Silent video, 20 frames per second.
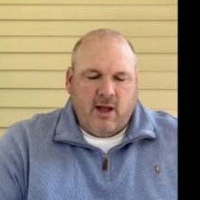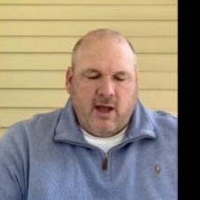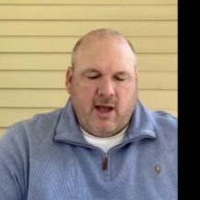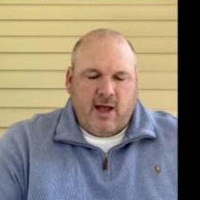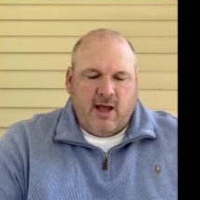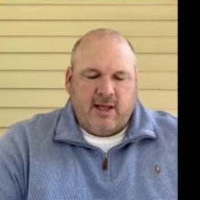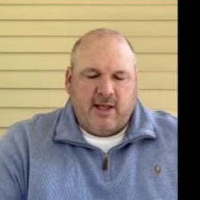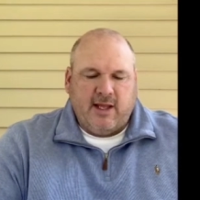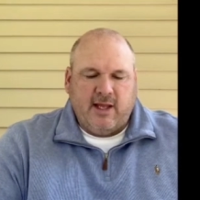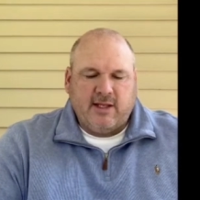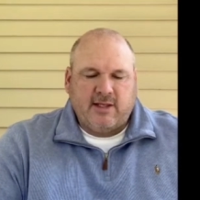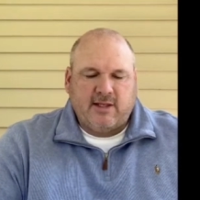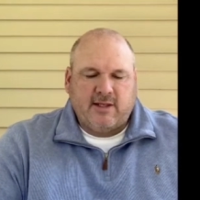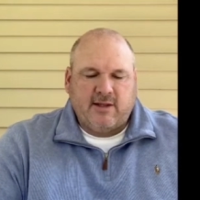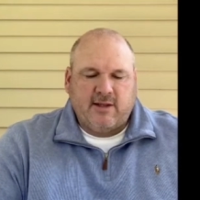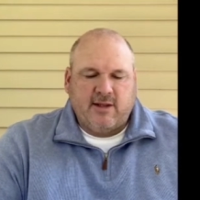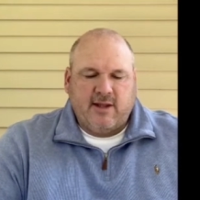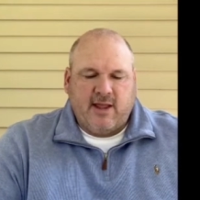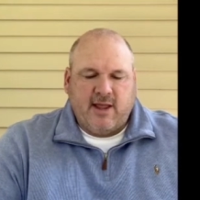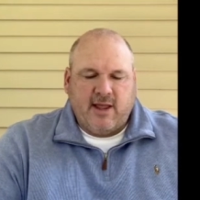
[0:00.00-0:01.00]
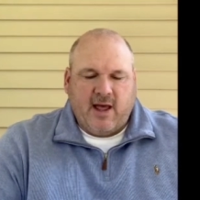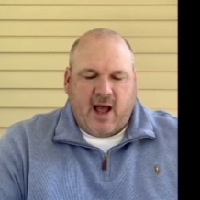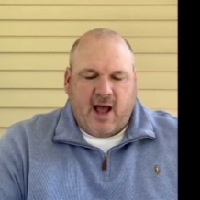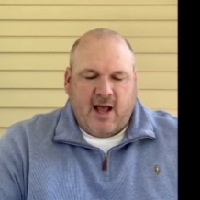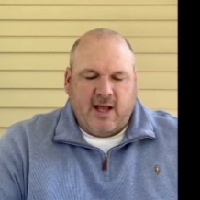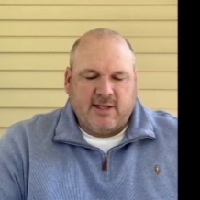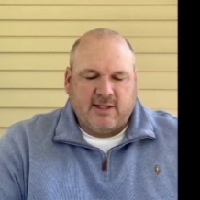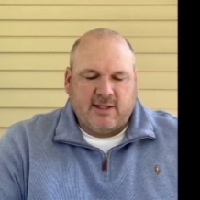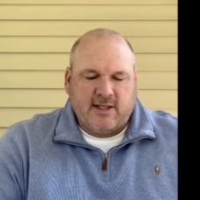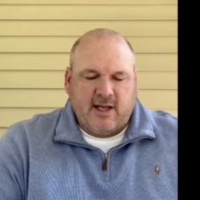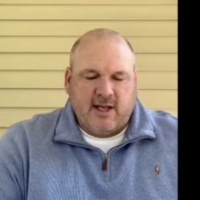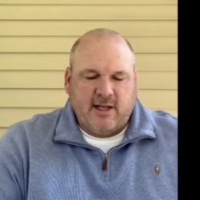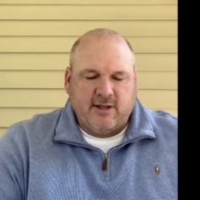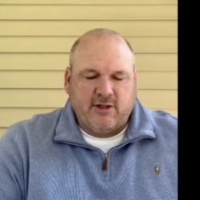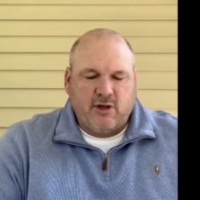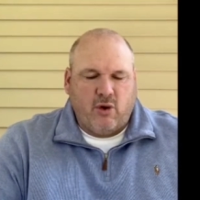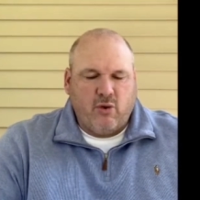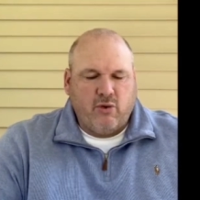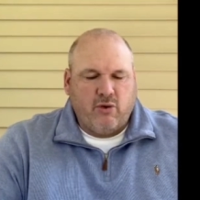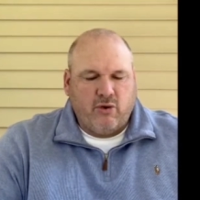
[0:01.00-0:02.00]
against thy sons,
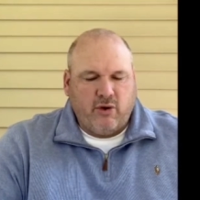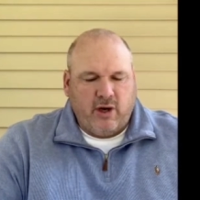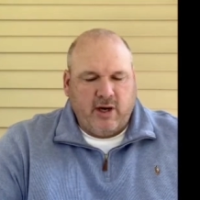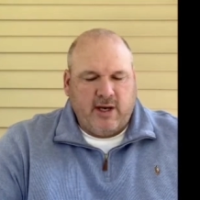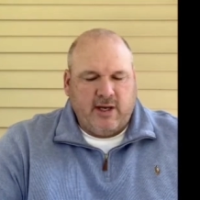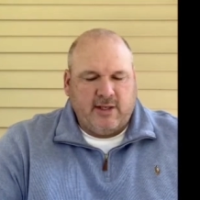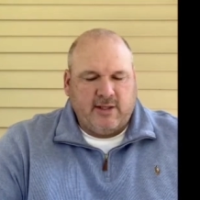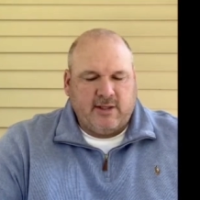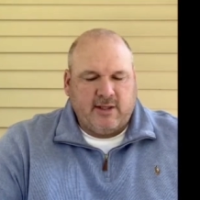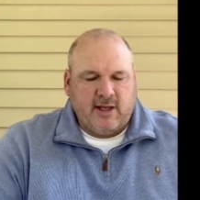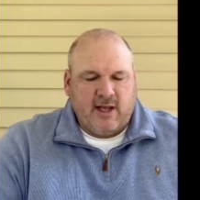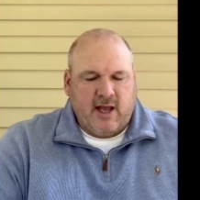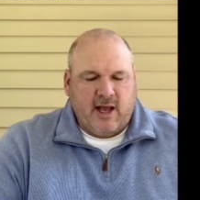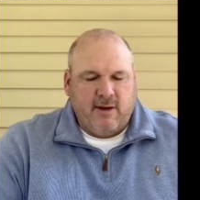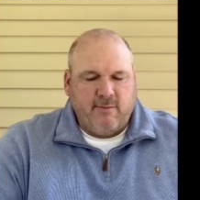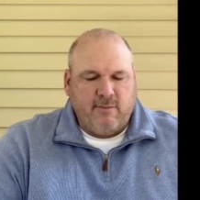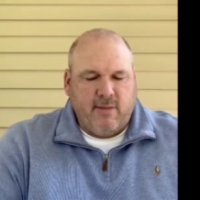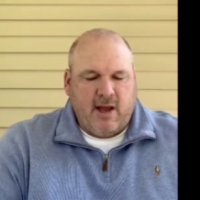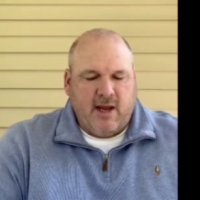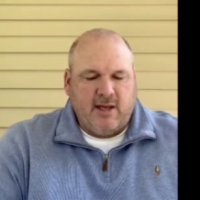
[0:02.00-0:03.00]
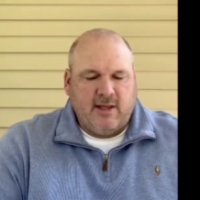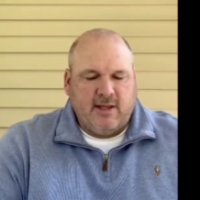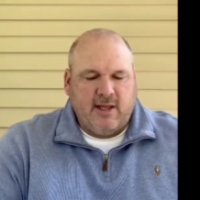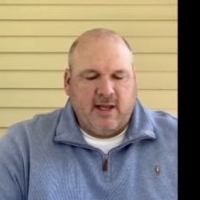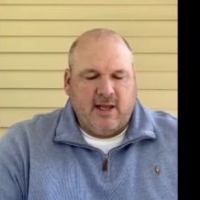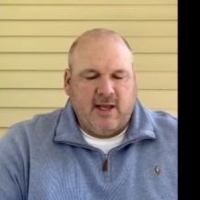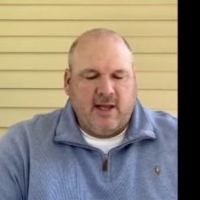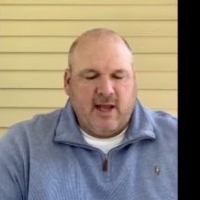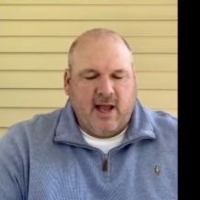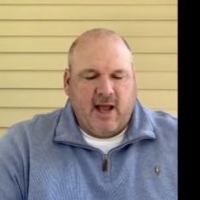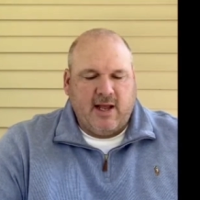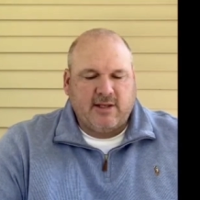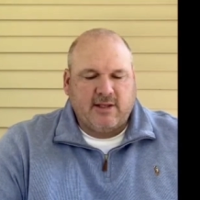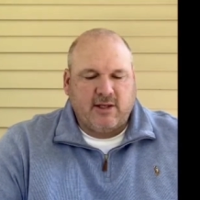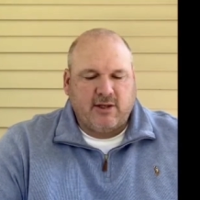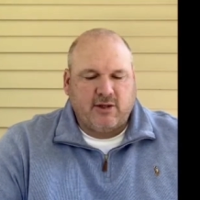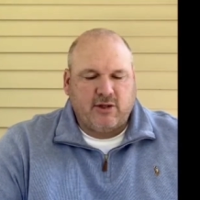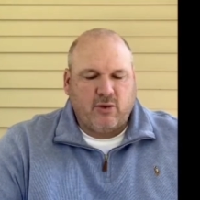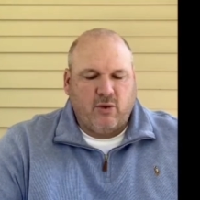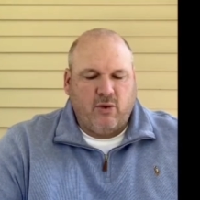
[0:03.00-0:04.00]
O Greece, and made thee as the
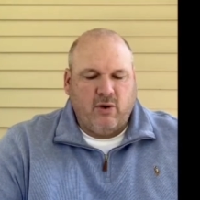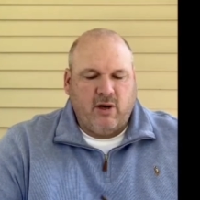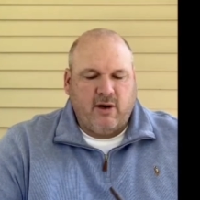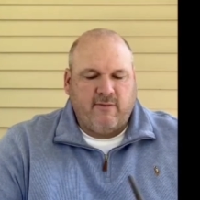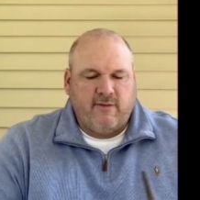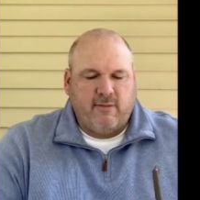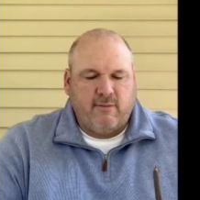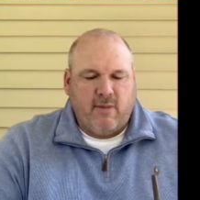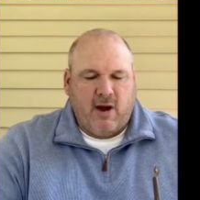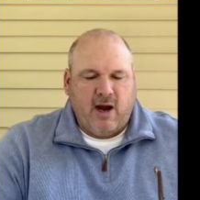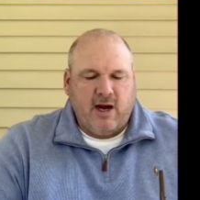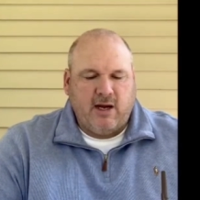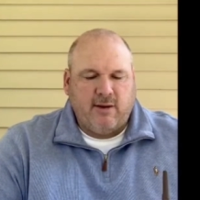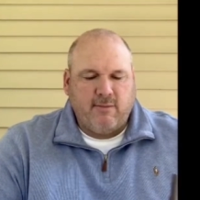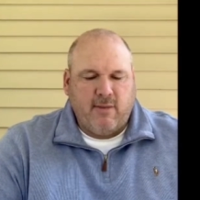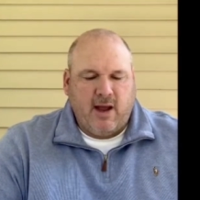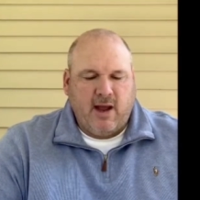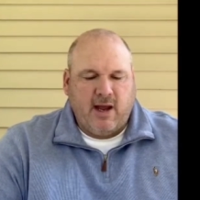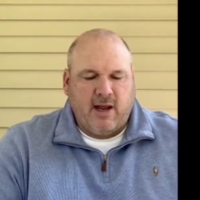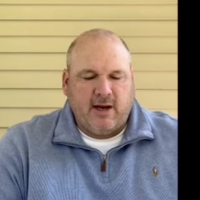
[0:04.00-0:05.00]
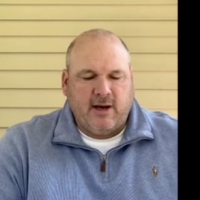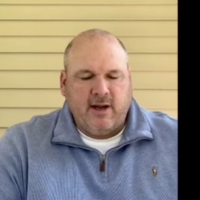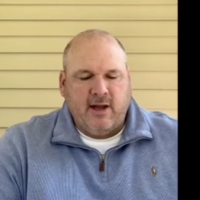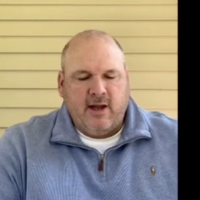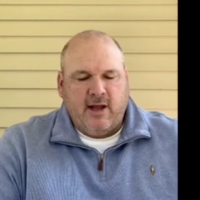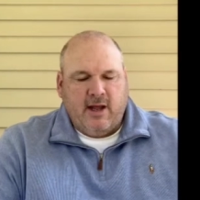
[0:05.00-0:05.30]
sword of a mighty man.